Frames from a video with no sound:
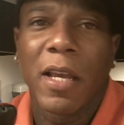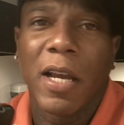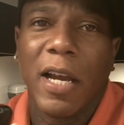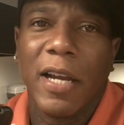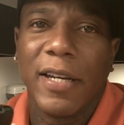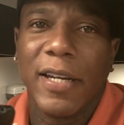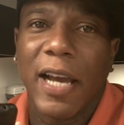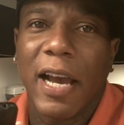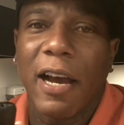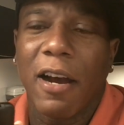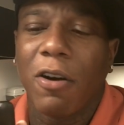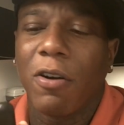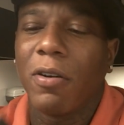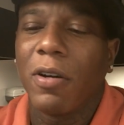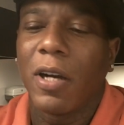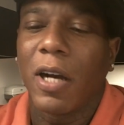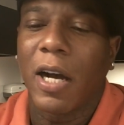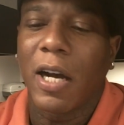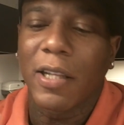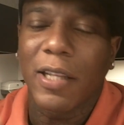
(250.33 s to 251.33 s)
And now
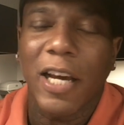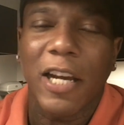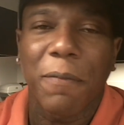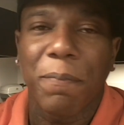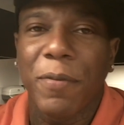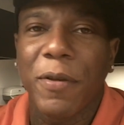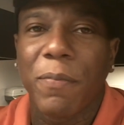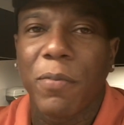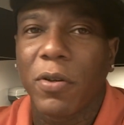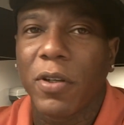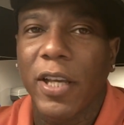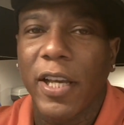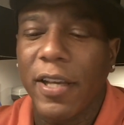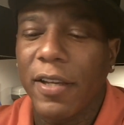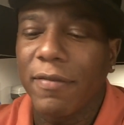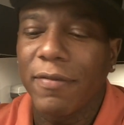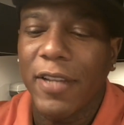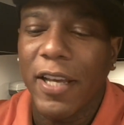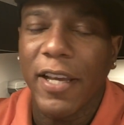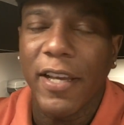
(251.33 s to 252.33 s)
a lot of people
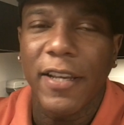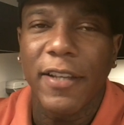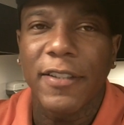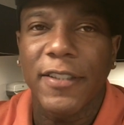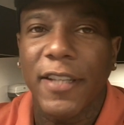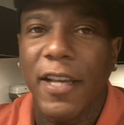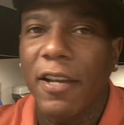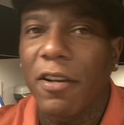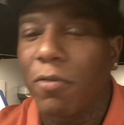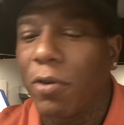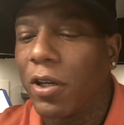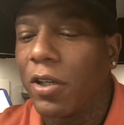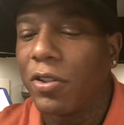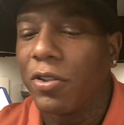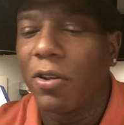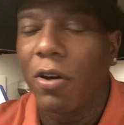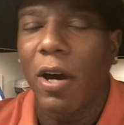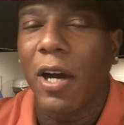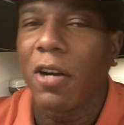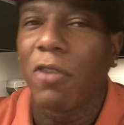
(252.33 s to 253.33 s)
they say, well,
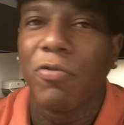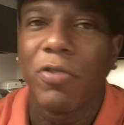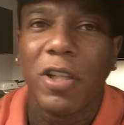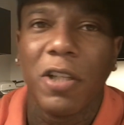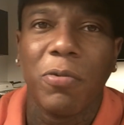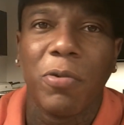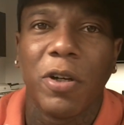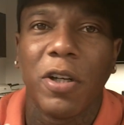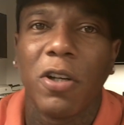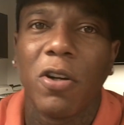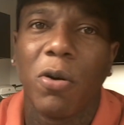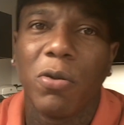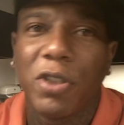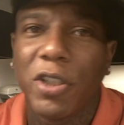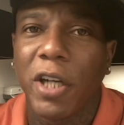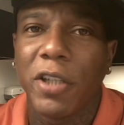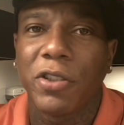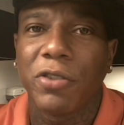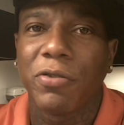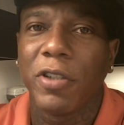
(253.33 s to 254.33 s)
I don't really want to go
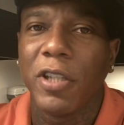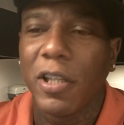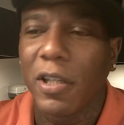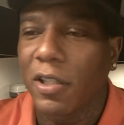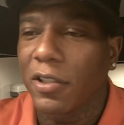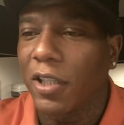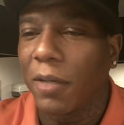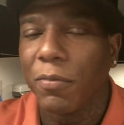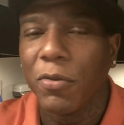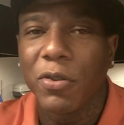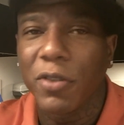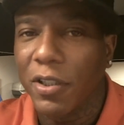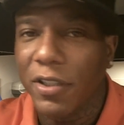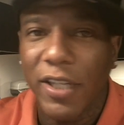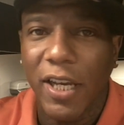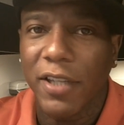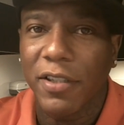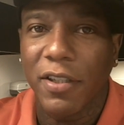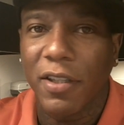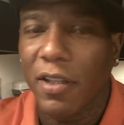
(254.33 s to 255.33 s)
touchscreen because I'm used to
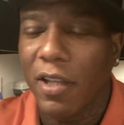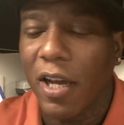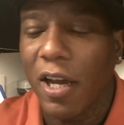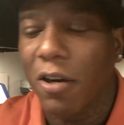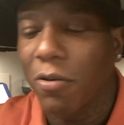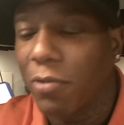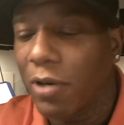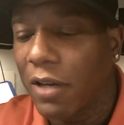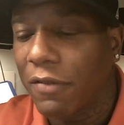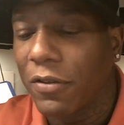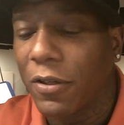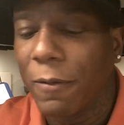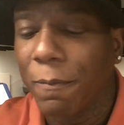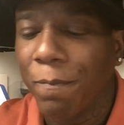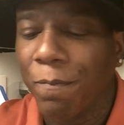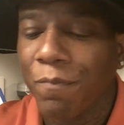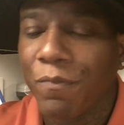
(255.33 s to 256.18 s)
texting a lot or whatever.